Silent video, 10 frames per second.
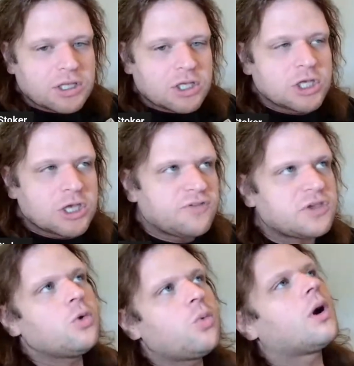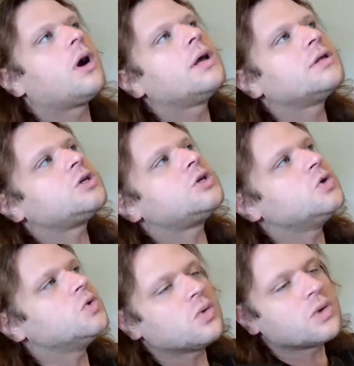if you want
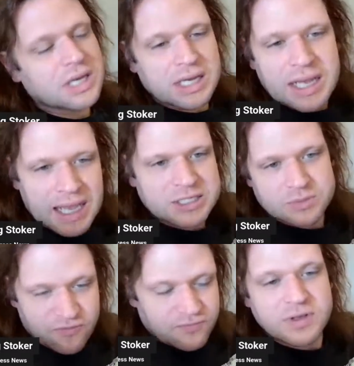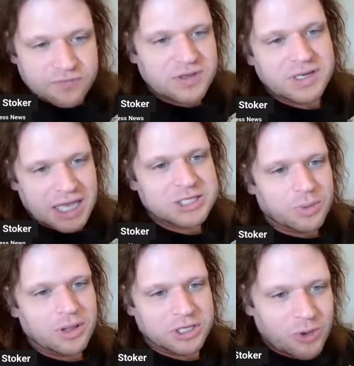to defeat
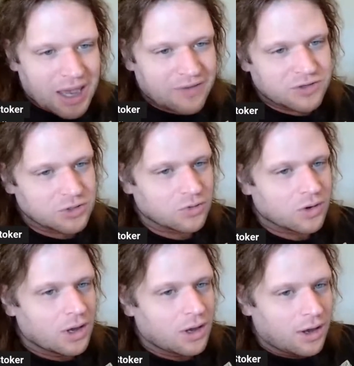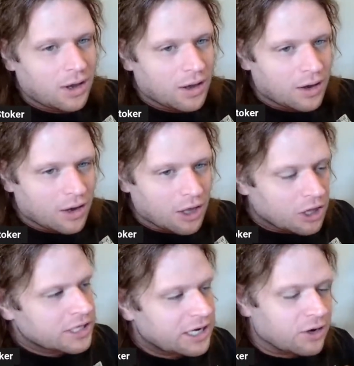Hezbollah, you have to
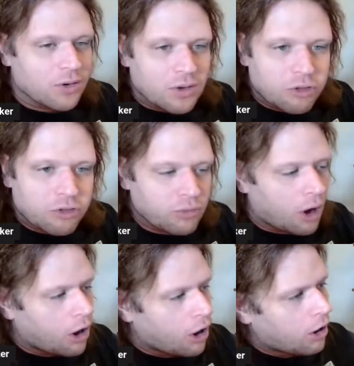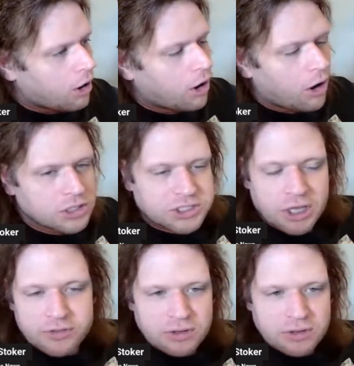clear through all southern